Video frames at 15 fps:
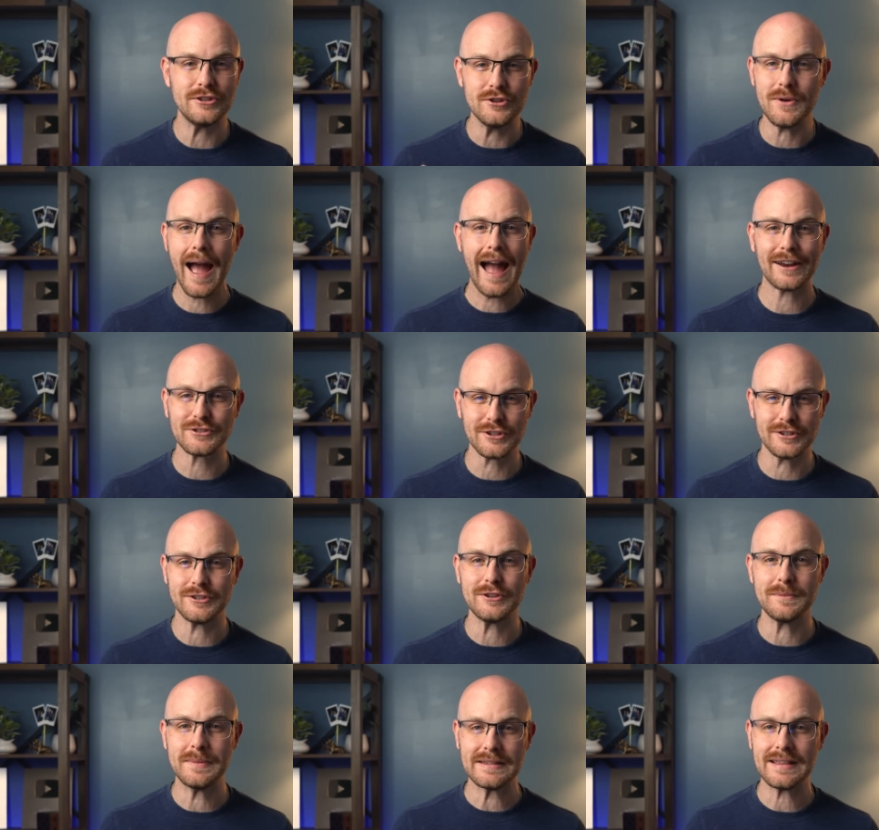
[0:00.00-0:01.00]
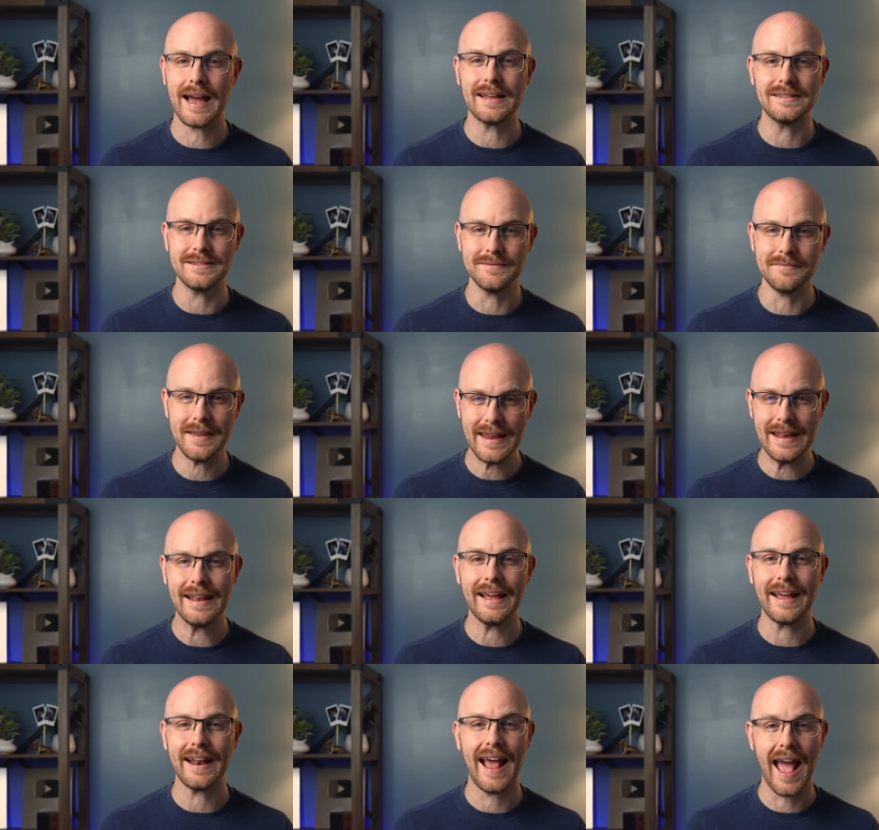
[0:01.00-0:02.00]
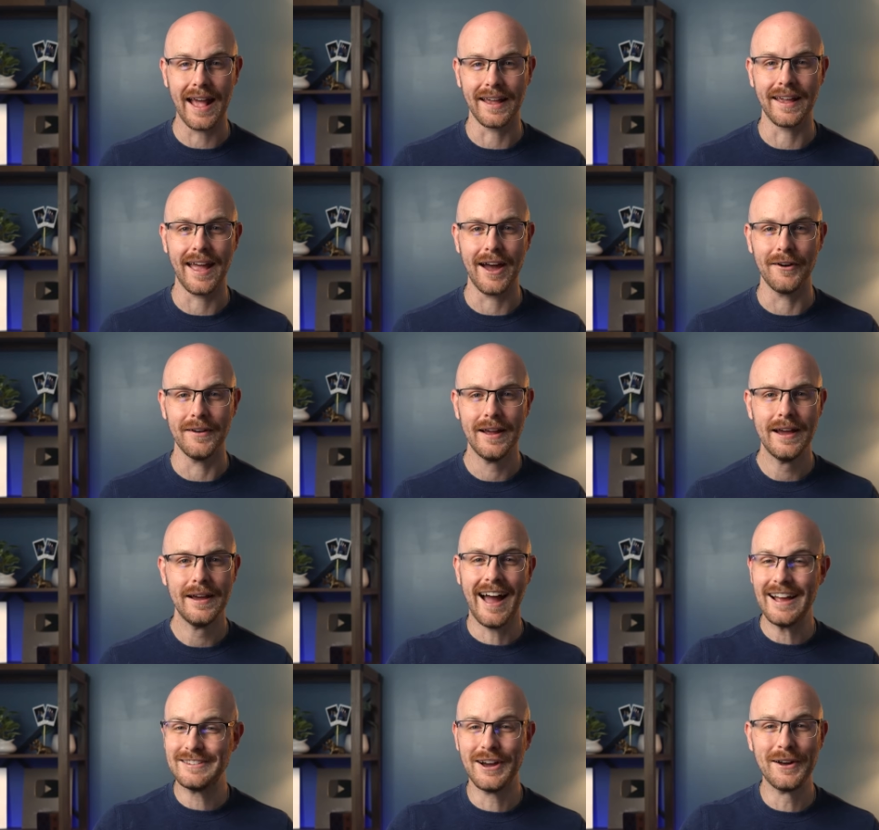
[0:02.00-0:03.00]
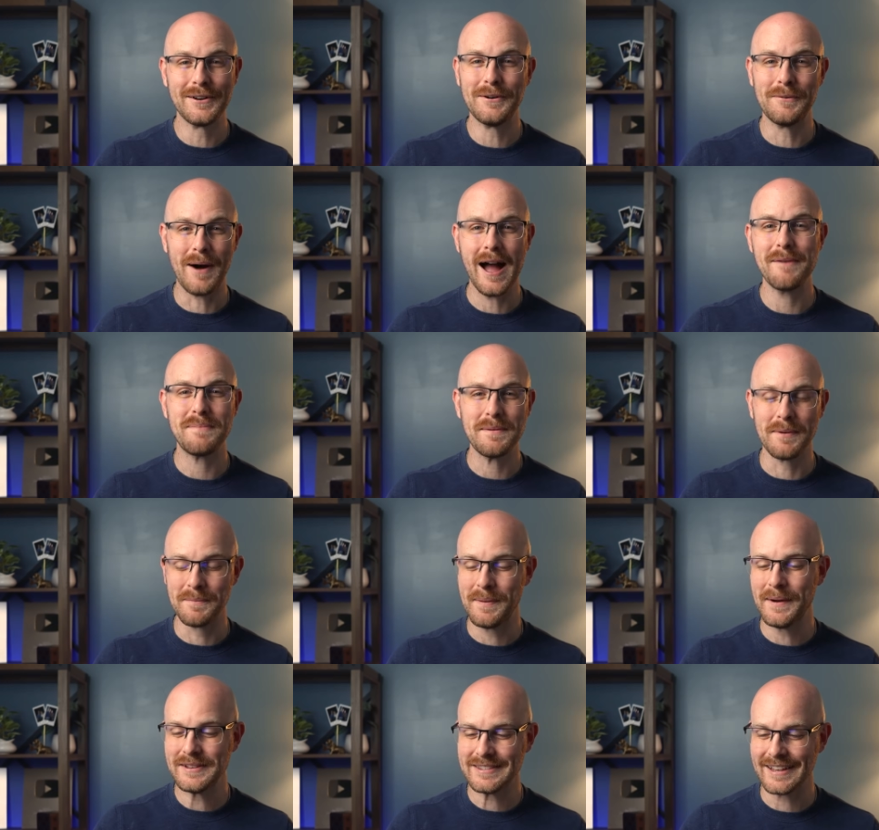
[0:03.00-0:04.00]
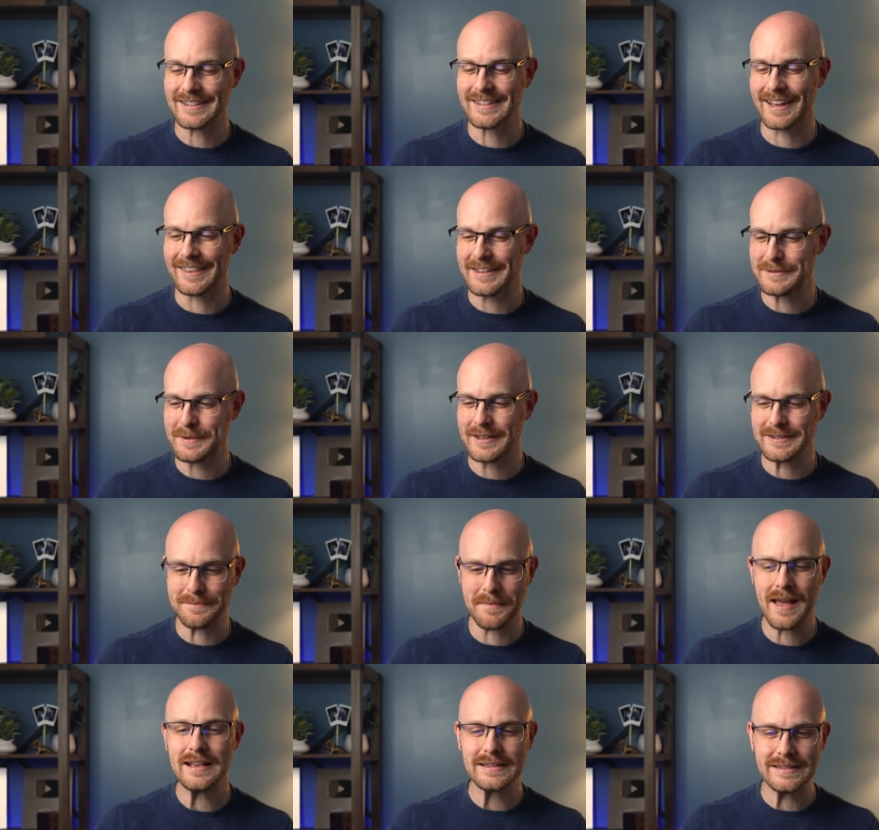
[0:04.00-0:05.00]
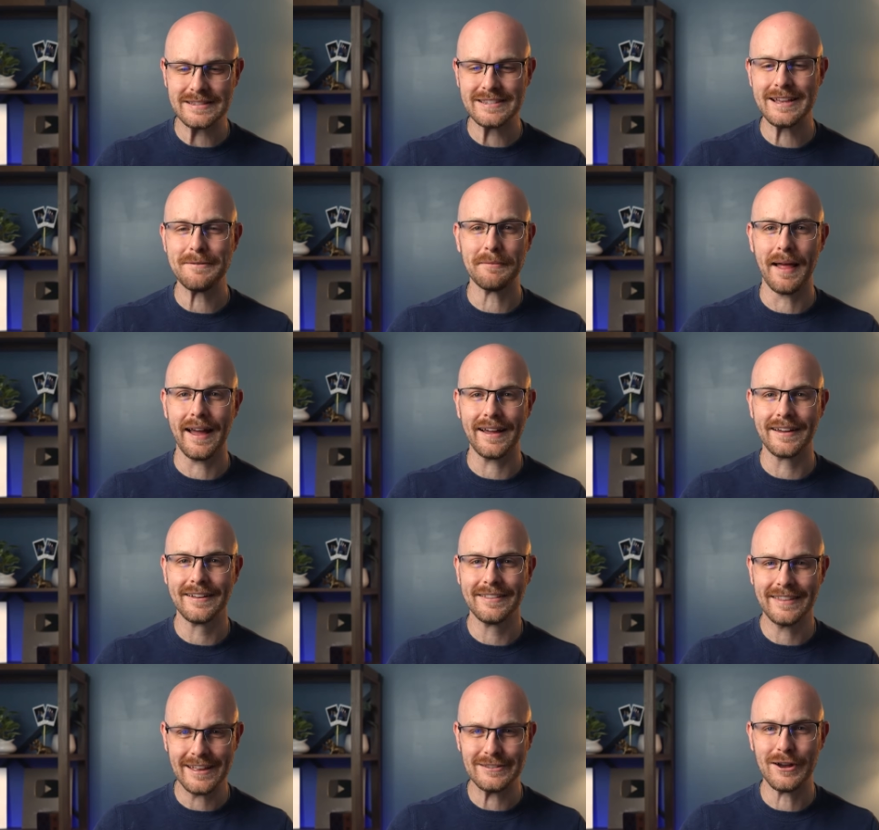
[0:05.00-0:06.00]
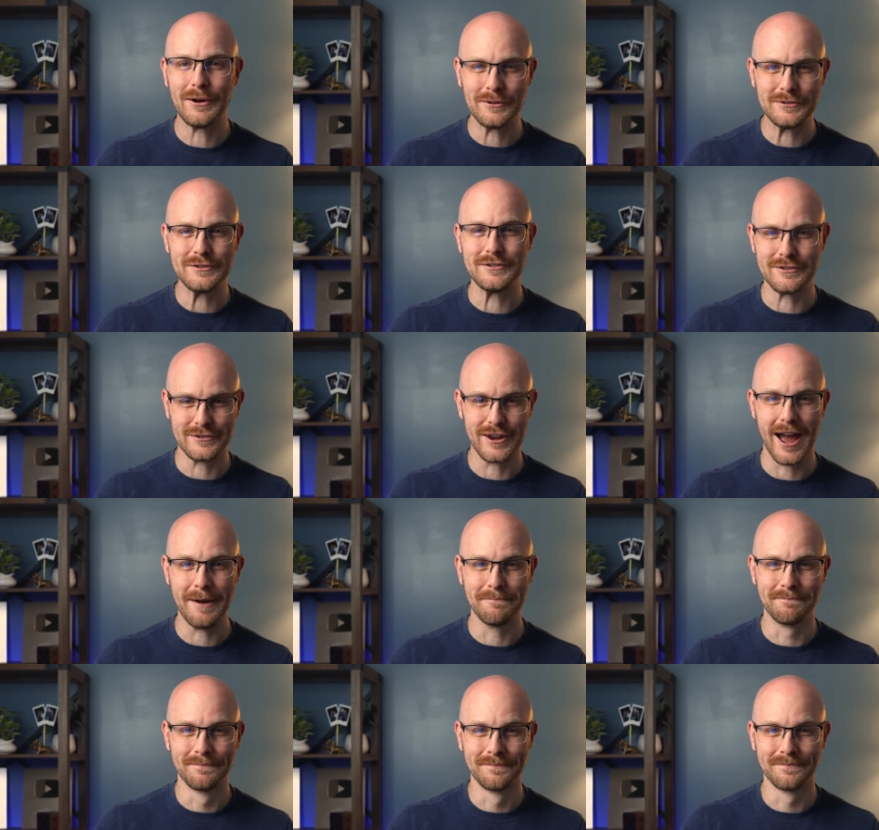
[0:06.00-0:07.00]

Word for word: do you actually do besides eating and hanging out? I don't know why people post things like this because it makes it seem like they don't do their job.